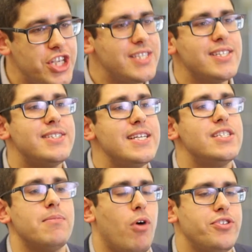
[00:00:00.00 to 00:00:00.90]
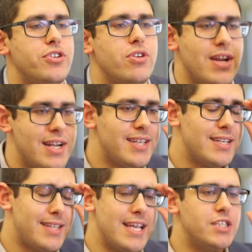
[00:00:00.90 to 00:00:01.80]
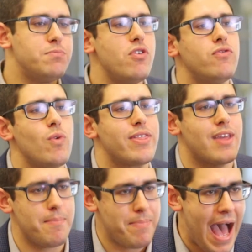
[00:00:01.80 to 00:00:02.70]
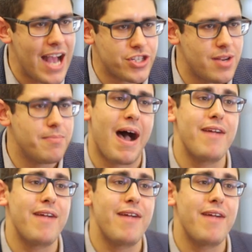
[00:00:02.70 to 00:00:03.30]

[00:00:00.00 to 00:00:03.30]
Jesus sees the multitude, and it says that he's moved with compassion.